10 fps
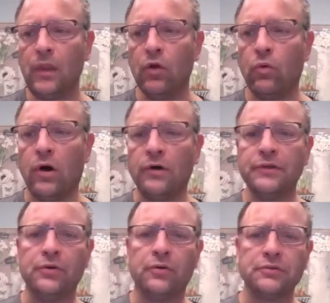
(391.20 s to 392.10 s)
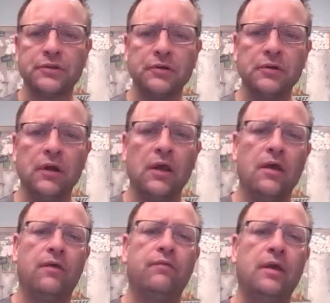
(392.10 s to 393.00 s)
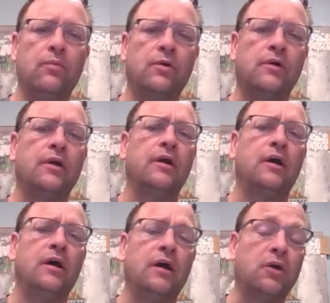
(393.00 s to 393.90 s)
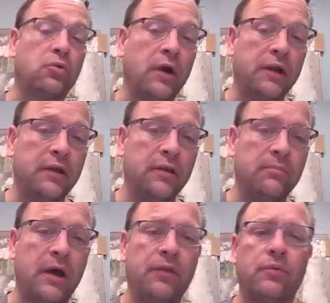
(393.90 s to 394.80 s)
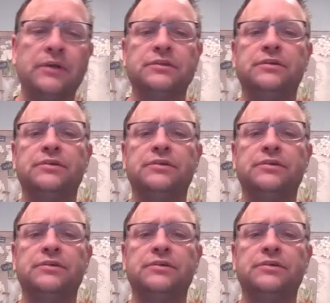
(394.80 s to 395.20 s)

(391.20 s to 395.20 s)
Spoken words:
Quality culture, they were accredited by the Western